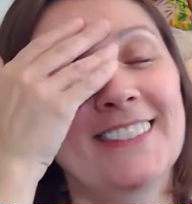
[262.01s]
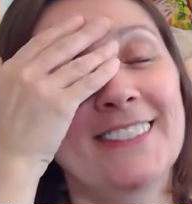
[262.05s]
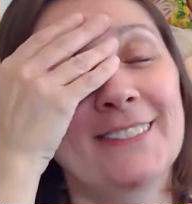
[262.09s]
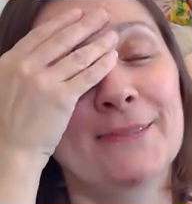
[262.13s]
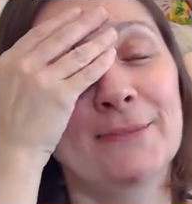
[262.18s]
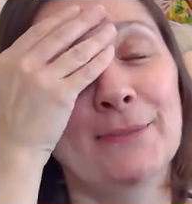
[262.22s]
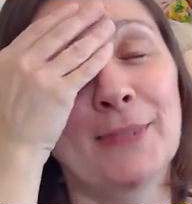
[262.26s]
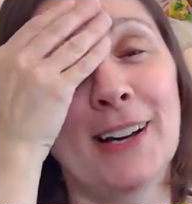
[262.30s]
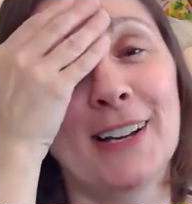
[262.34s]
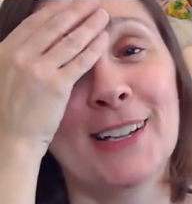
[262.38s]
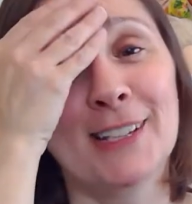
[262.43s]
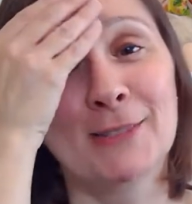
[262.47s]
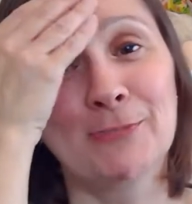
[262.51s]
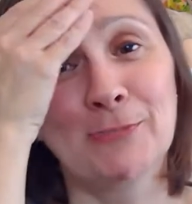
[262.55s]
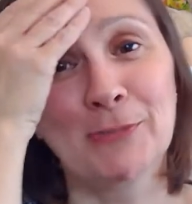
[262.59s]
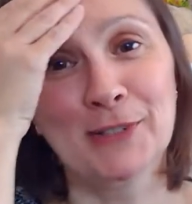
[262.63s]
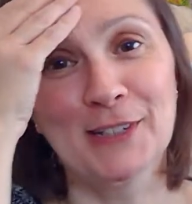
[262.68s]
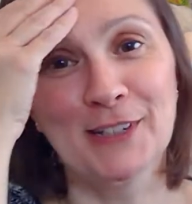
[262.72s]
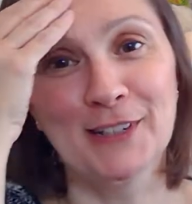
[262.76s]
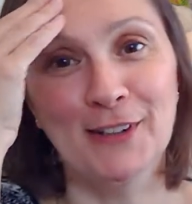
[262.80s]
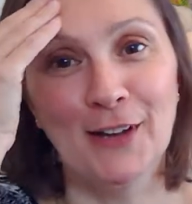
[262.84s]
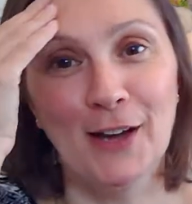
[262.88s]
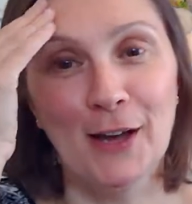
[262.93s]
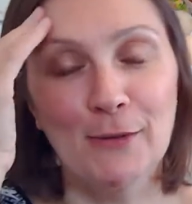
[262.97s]
my husband
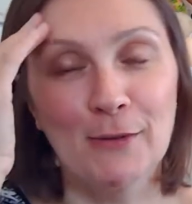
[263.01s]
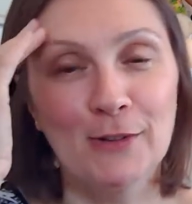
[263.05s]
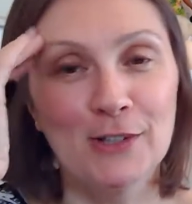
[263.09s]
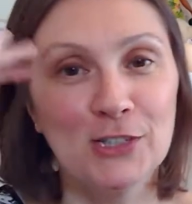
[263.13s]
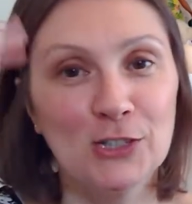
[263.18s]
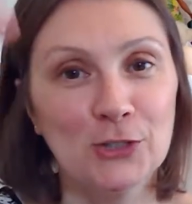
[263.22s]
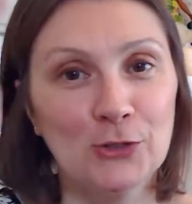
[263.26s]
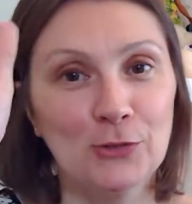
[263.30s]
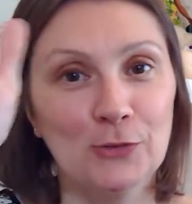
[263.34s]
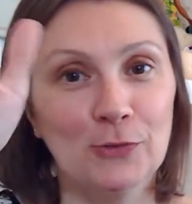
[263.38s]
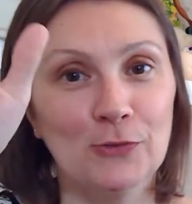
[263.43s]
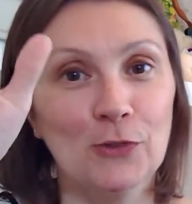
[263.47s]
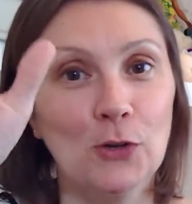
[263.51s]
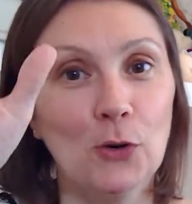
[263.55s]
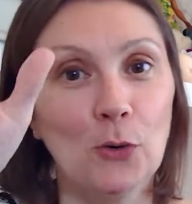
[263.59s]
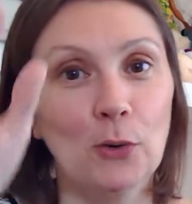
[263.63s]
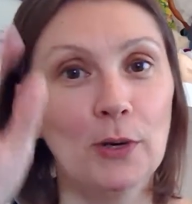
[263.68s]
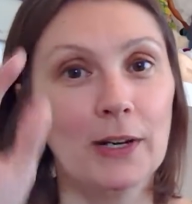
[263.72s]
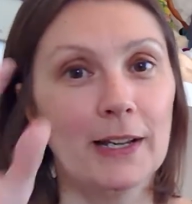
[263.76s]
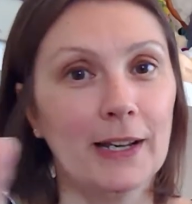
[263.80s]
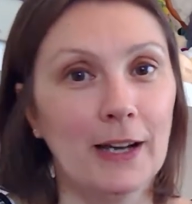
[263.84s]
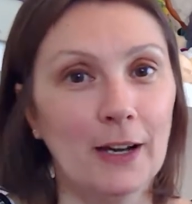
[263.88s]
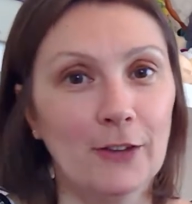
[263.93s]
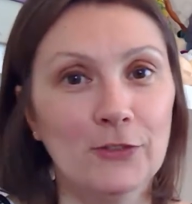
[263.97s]
and I were sort of
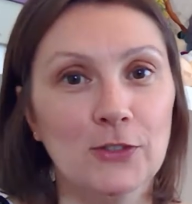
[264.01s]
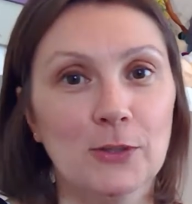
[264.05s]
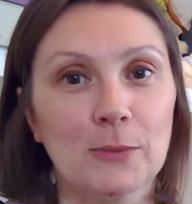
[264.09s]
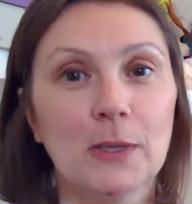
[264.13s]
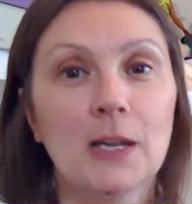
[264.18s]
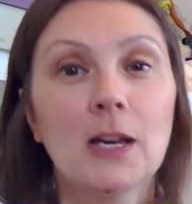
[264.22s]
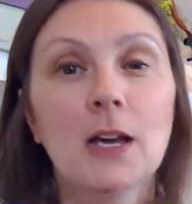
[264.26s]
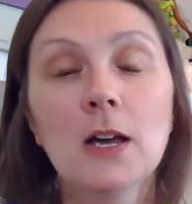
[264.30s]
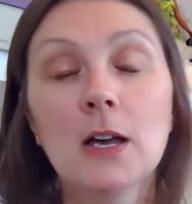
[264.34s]
calling after them,